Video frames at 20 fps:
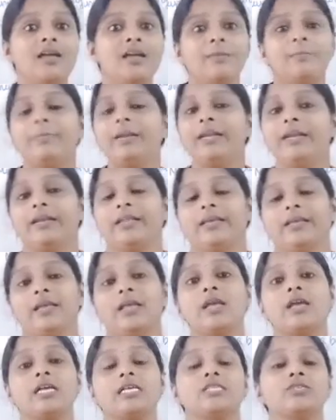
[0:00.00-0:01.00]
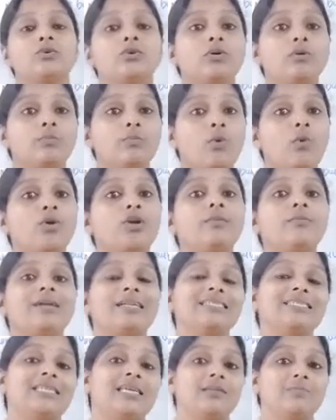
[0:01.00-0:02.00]
building. So
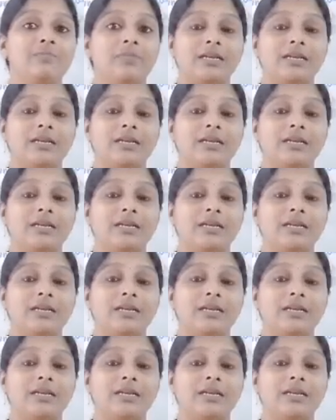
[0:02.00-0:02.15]
monuments and